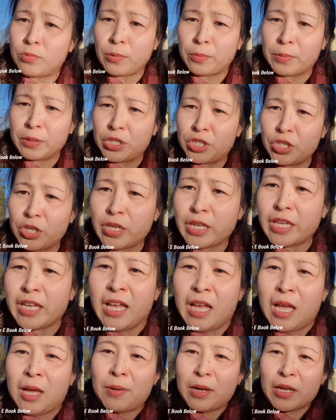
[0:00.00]
property journey
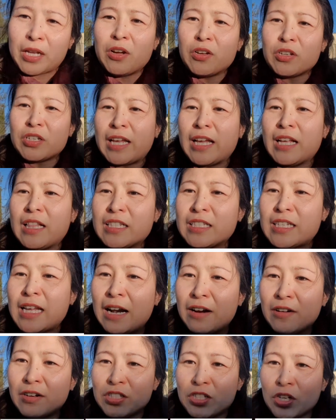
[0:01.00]
by going to
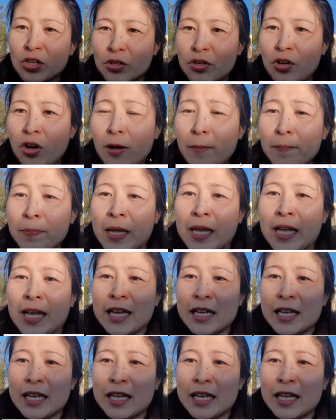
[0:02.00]
helentarrant.com.